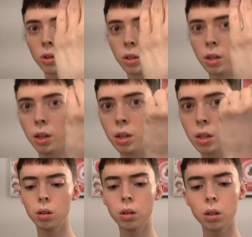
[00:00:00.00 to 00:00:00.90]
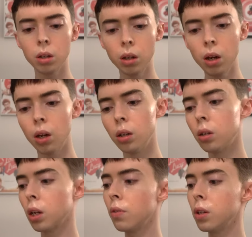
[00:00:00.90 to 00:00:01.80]
which is nice. Yeah,
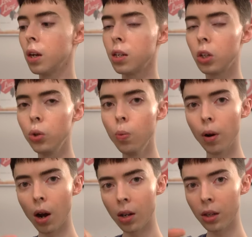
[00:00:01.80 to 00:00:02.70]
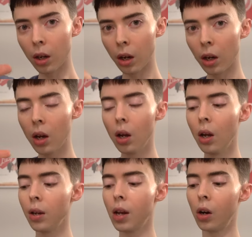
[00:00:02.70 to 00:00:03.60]
gives a nice luminosity.
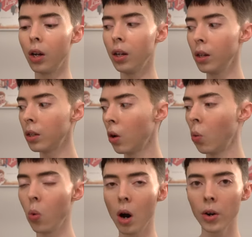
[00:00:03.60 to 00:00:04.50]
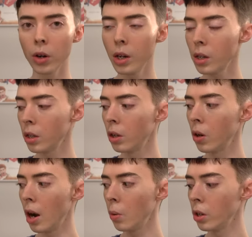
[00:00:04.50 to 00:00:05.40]
Now it is watery, so
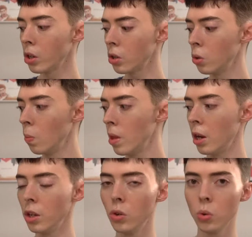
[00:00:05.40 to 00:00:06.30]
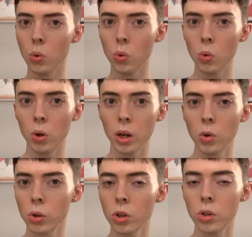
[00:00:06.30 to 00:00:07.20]
I would assume that you, in
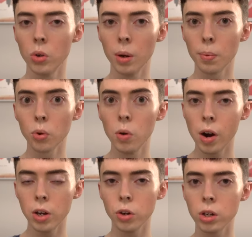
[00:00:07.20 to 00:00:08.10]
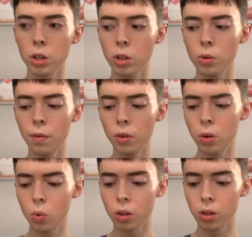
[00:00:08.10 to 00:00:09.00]
order to improve hydration, you
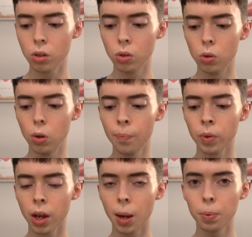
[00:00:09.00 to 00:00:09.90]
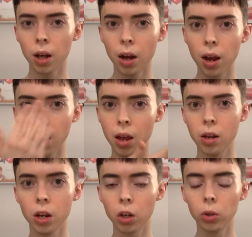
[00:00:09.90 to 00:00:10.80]
definitely want to apply
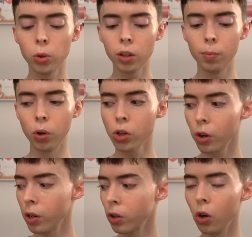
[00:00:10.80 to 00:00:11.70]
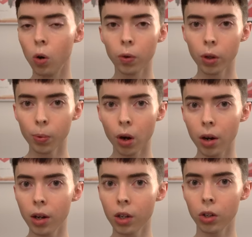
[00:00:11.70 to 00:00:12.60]
an occlusive moisturizer over the
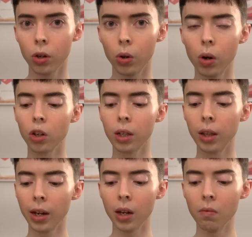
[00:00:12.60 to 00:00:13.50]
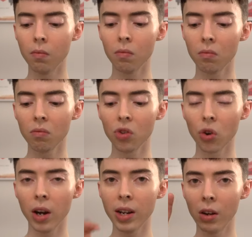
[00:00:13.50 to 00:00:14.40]
product. So just let it
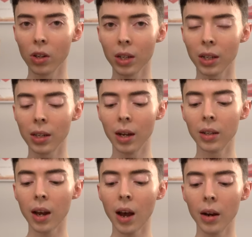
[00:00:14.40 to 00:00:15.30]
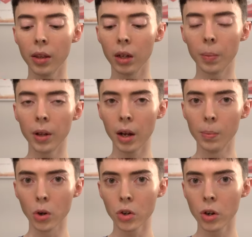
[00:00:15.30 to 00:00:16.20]
dry down just a, a tad and then apply a
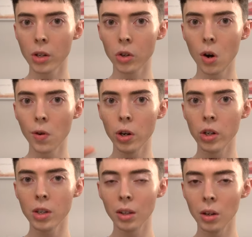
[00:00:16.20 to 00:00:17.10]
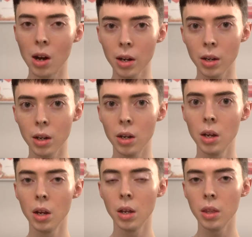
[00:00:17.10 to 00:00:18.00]
moisturizer over it just to lock in
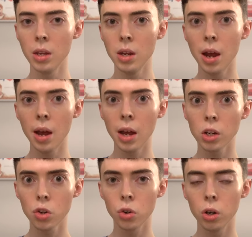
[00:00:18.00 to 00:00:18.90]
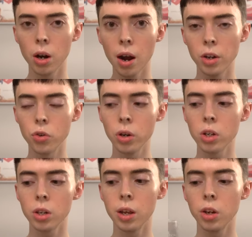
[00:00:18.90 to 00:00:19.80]
the extra
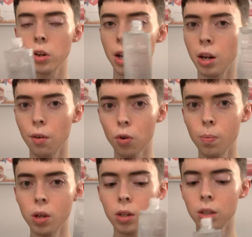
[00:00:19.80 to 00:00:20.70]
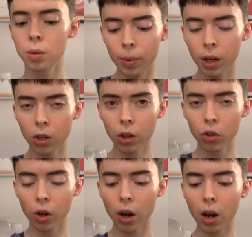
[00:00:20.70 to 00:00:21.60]
hydration that you're getting from this. Let me actually
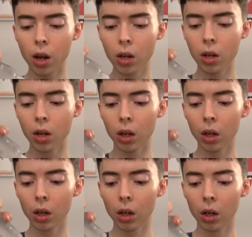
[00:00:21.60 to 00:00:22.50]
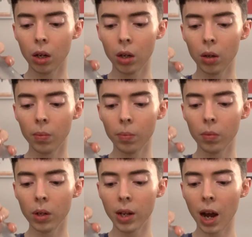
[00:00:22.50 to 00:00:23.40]
try and
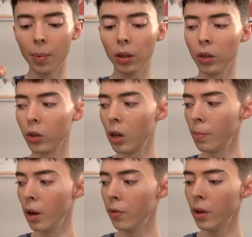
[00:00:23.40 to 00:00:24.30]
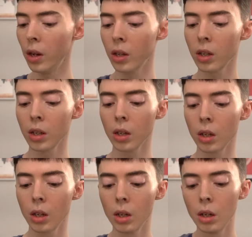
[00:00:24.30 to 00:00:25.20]
dab a little on my face.
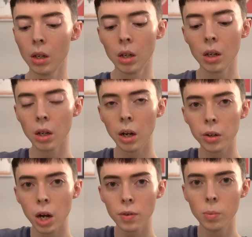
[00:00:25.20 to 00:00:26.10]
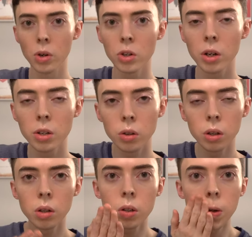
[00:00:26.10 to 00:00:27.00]
I don't have a moisturizer
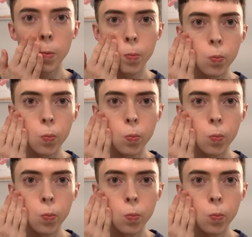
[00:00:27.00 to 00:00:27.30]
though, so.